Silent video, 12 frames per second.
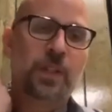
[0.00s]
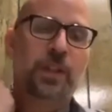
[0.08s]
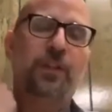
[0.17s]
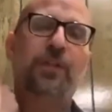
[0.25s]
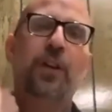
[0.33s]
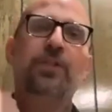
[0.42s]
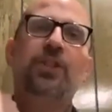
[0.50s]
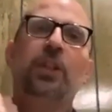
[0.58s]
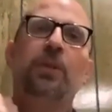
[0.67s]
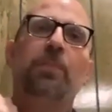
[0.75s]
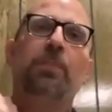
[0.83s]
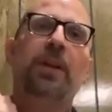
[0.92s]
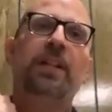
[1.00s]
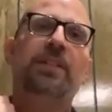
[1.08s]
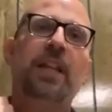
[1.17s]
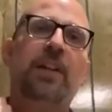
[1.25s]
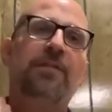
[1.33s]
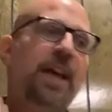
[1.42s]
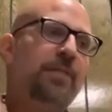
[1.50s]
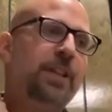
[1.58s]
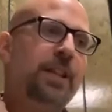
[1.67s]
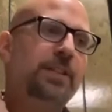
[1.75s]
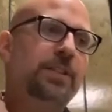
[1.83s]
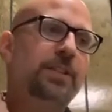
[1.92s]
The first two are pretty self
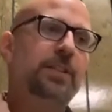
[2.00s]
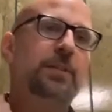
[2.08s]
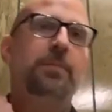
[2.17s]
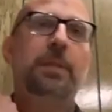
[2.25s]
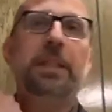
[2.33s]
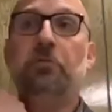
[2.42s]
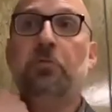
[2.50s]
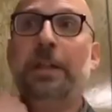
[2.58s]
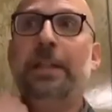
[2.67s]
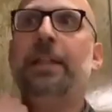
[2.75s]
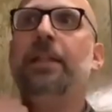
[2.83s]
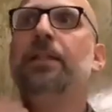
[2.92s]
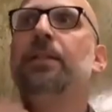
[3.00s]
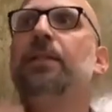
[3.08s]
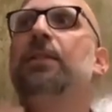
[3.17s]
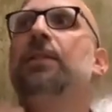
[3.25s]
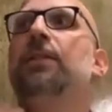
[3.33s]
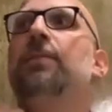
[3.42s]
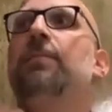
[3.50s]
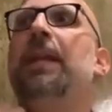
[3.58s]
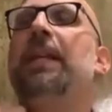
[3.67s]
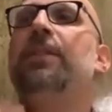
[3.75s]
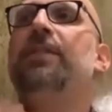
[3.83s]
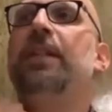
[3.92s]
evident. Being greedy makes us